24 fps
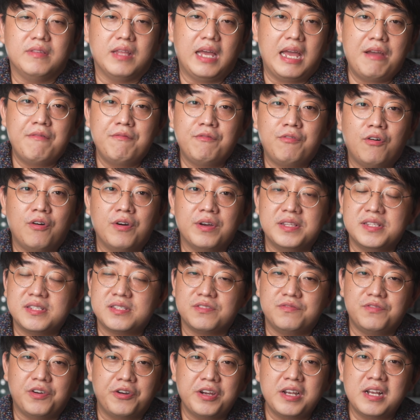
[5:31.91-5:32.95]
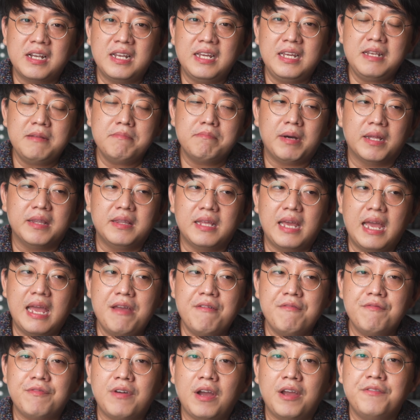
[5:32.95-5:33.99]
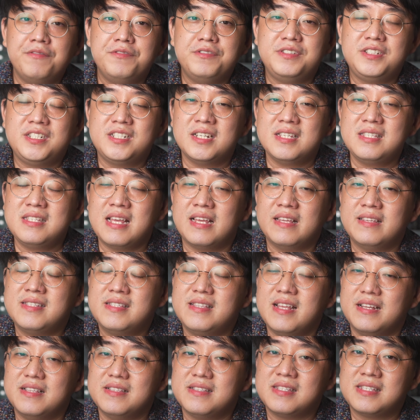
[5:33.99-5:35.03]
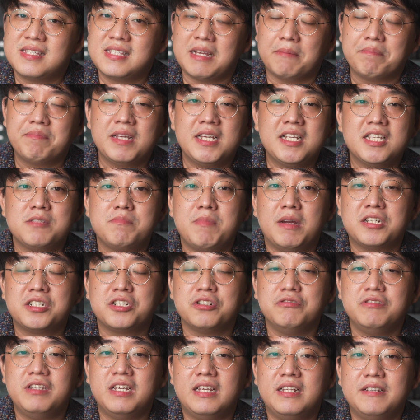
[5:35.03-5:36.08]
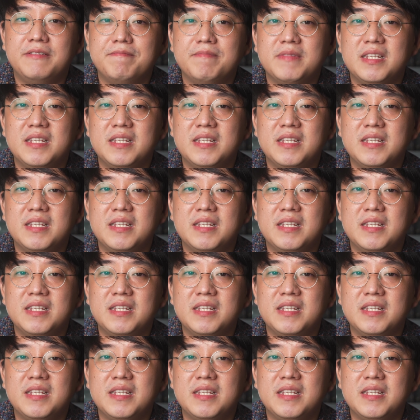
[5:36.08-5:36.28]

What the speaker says: The M4, it's very clean, but the M5 just has that something special that